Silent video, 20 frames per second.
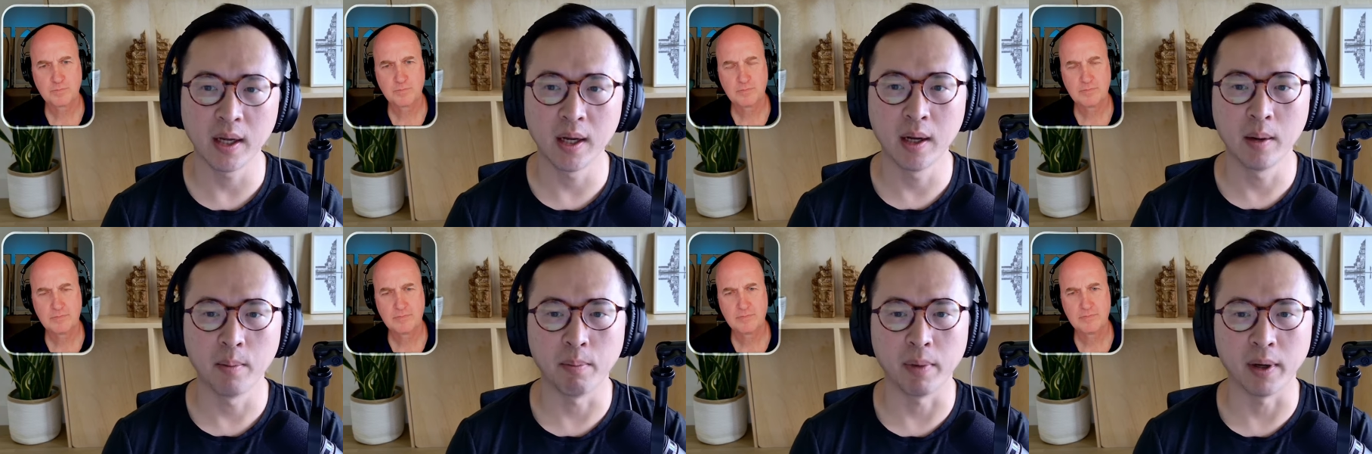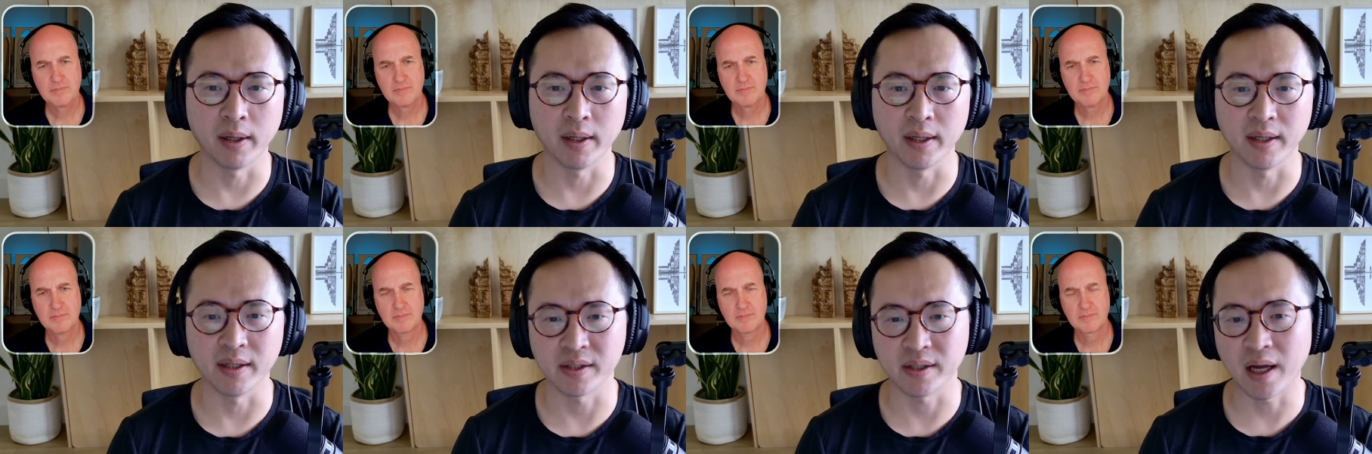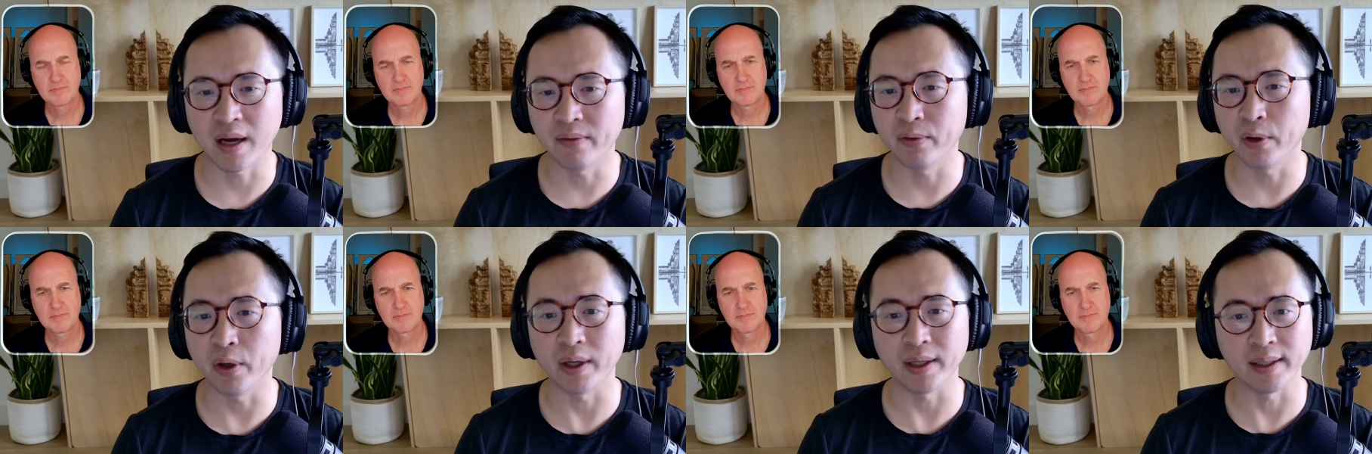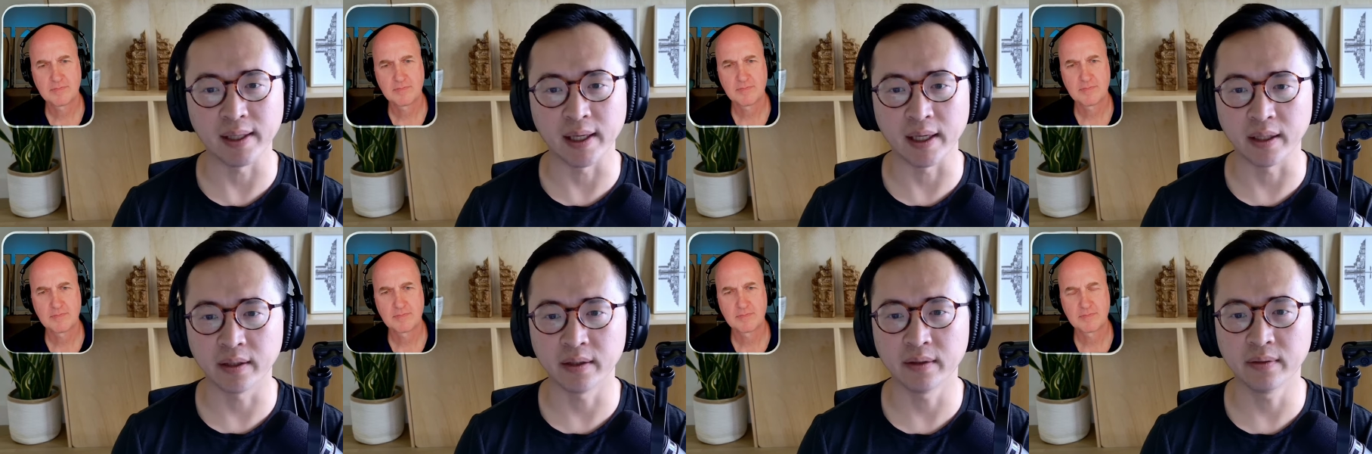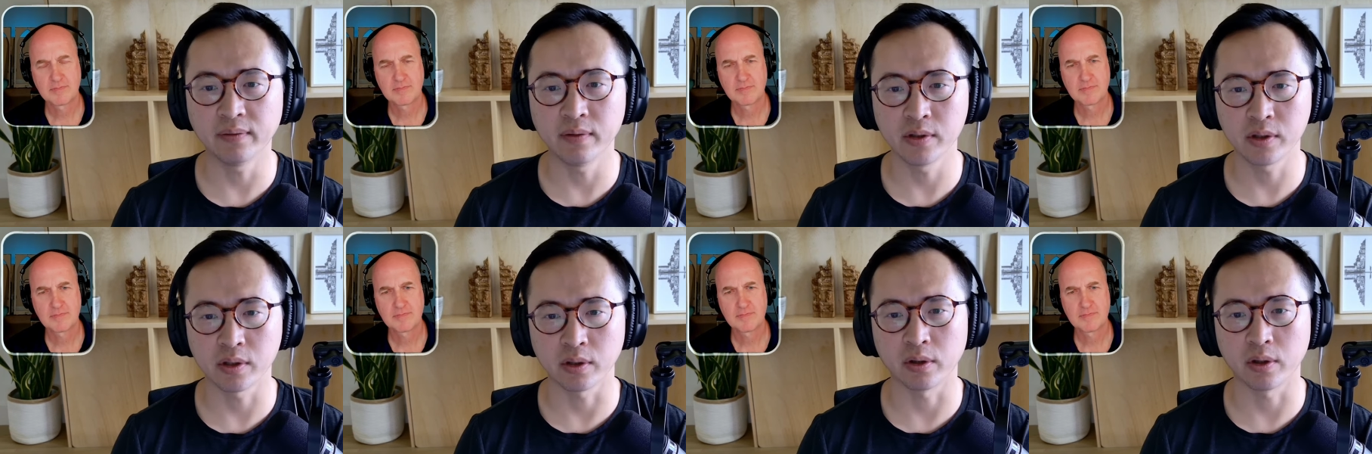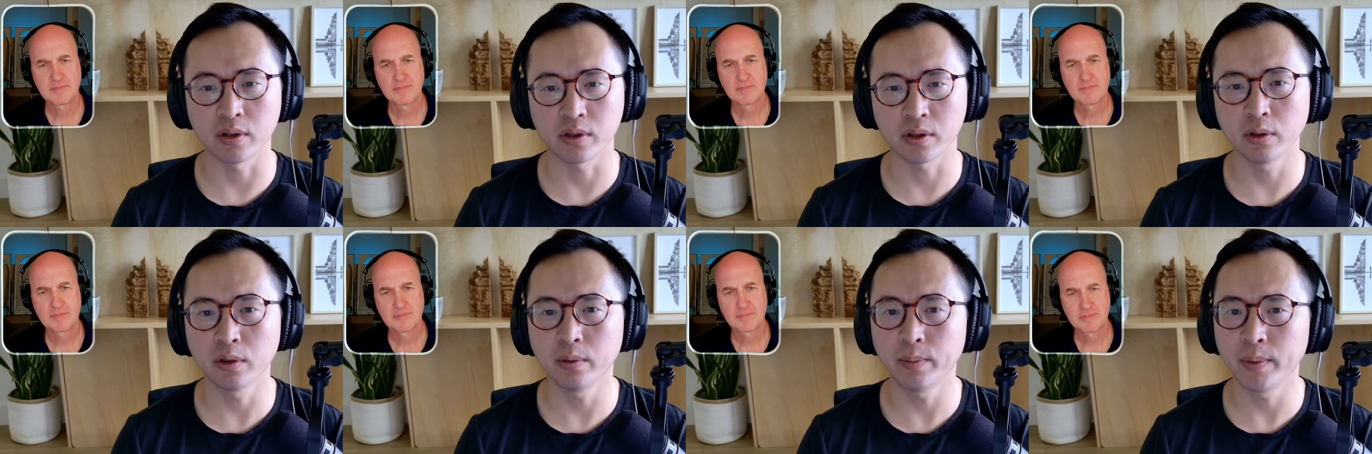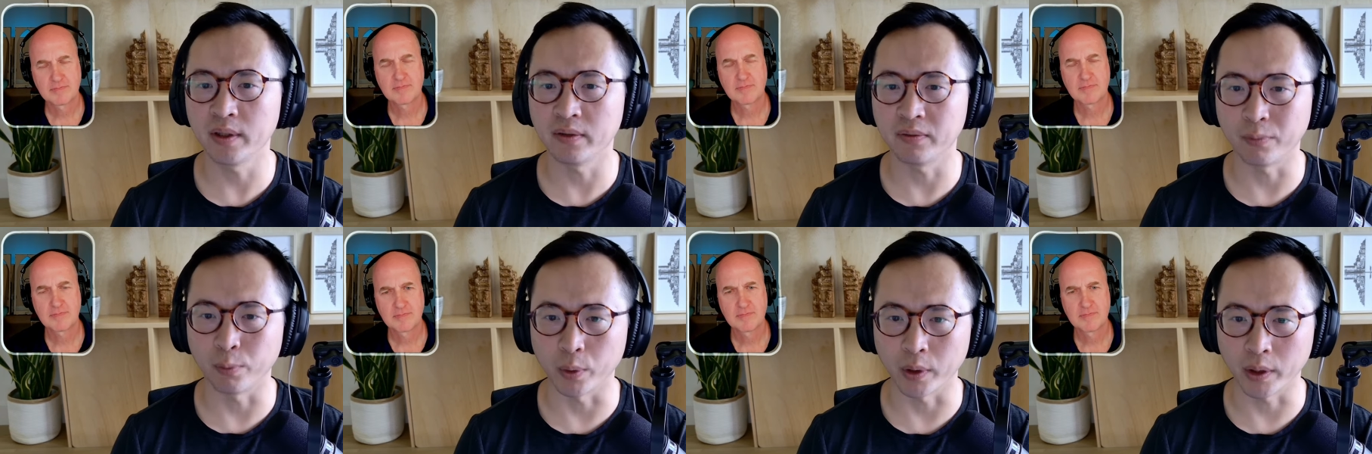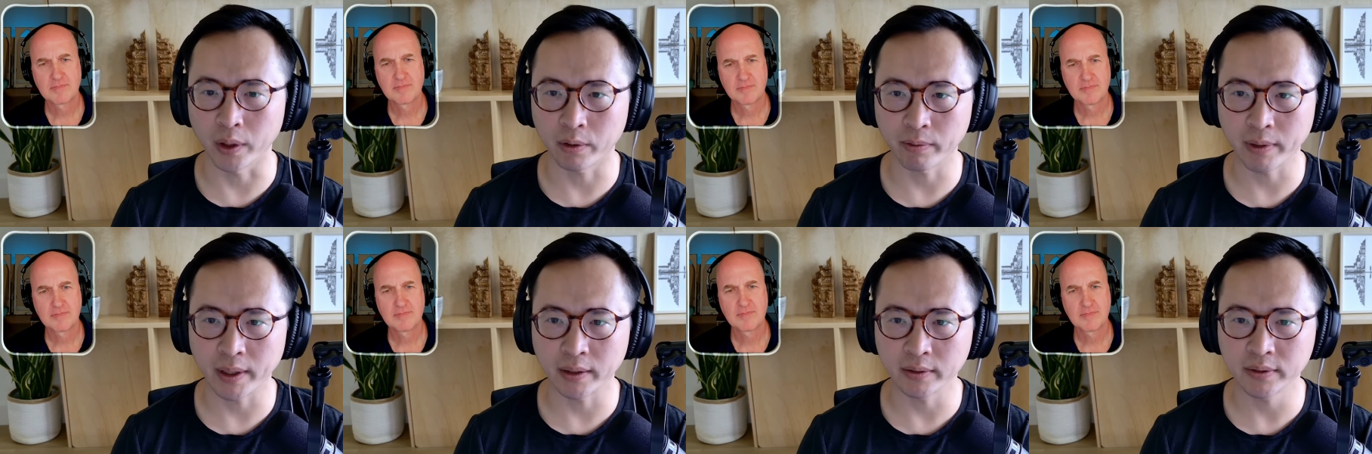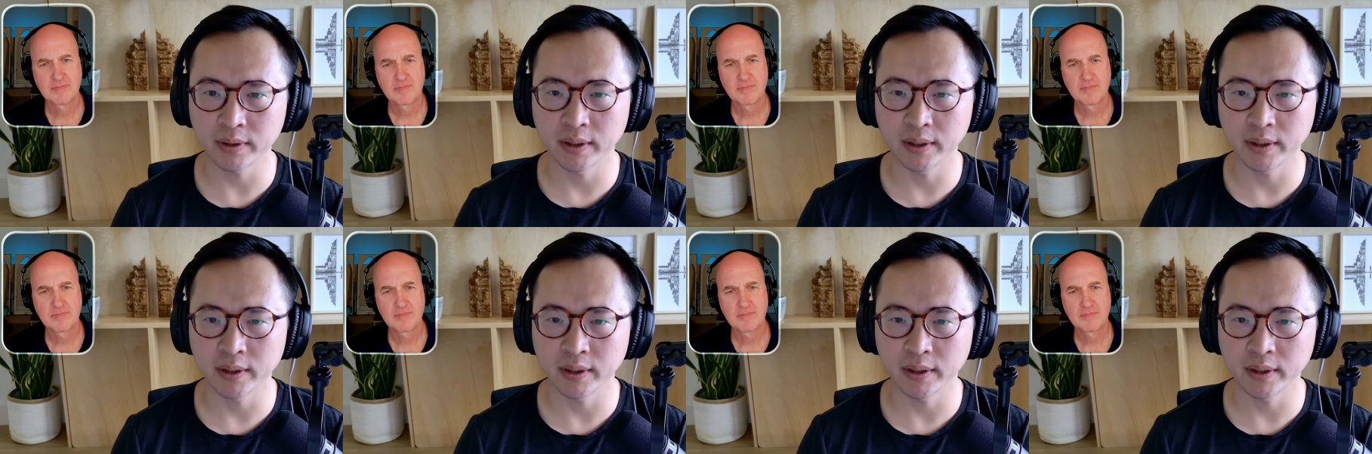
Speaker 1: but it's not very native. So there's a little bit of workaround,